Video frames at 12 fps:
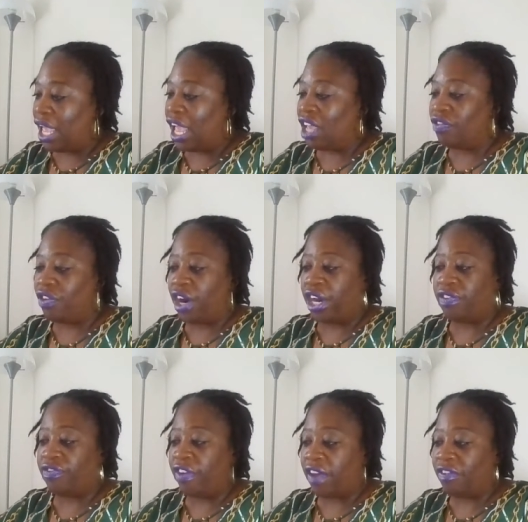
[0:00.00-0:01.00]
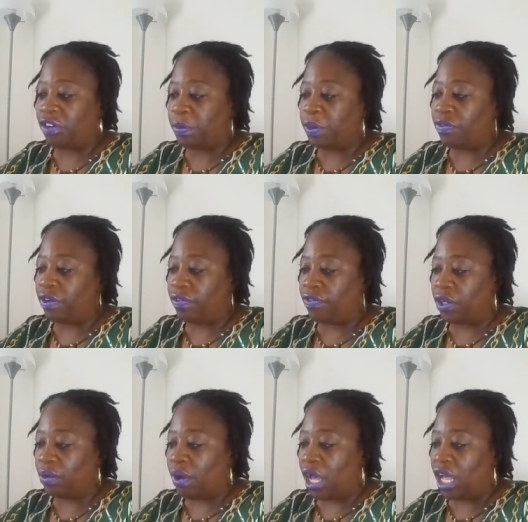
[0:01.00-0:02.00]
A very favorable
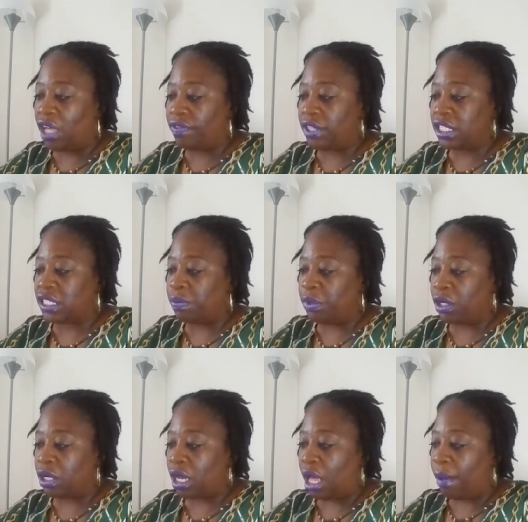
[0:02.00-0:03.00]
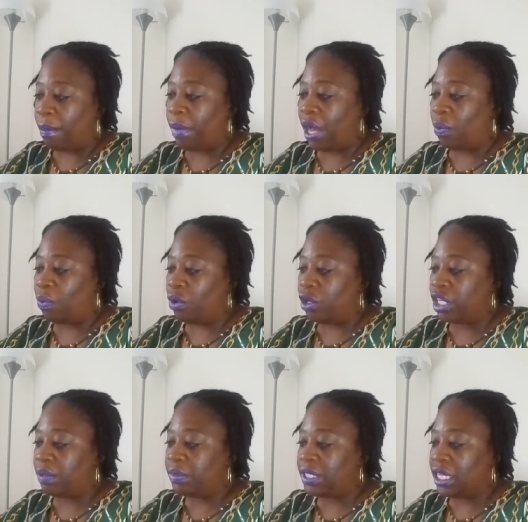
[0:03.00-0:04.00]
review of this book by
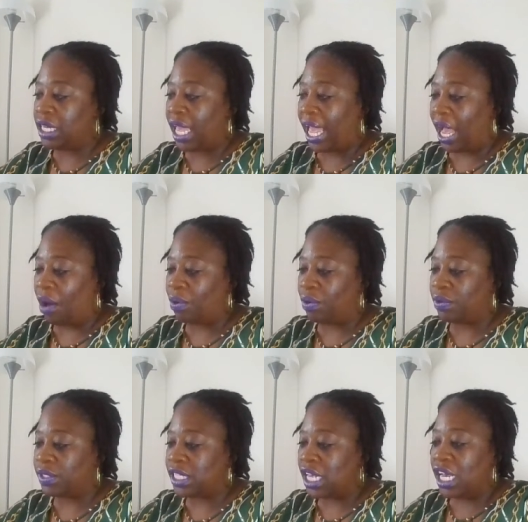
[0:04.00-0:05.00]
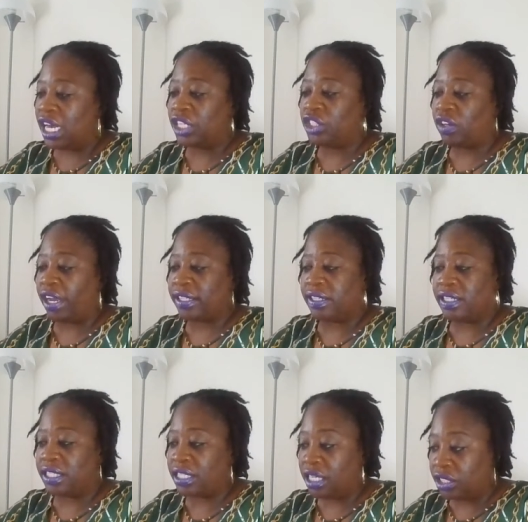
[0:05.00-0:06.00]
William Dean Howells attracted
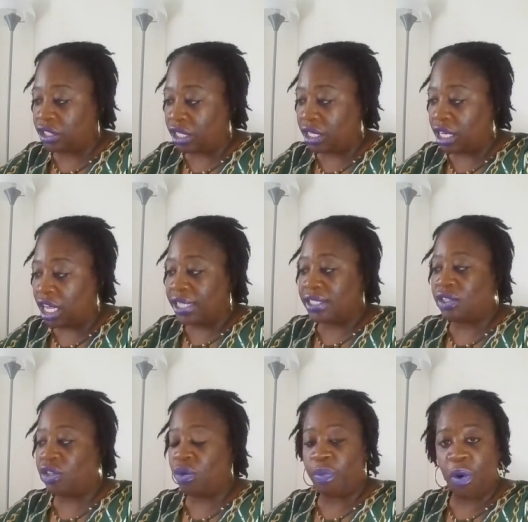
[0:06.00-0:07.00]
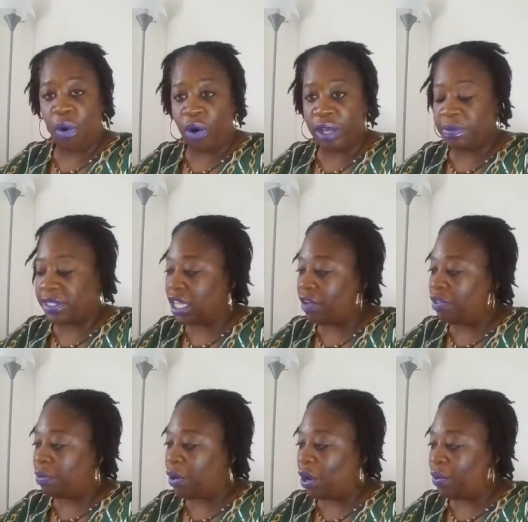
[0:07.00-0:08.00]
attention to the poems of
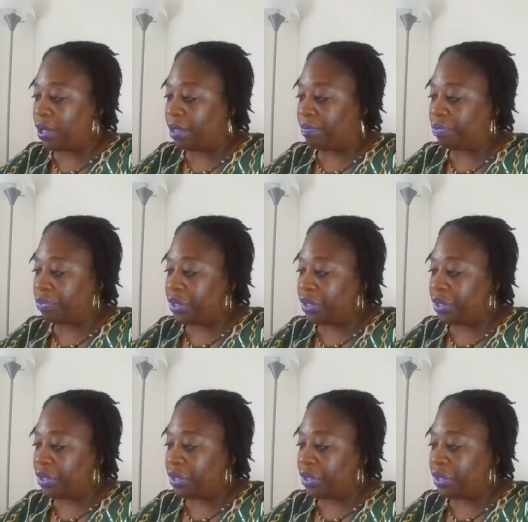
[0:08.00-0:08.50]
the poet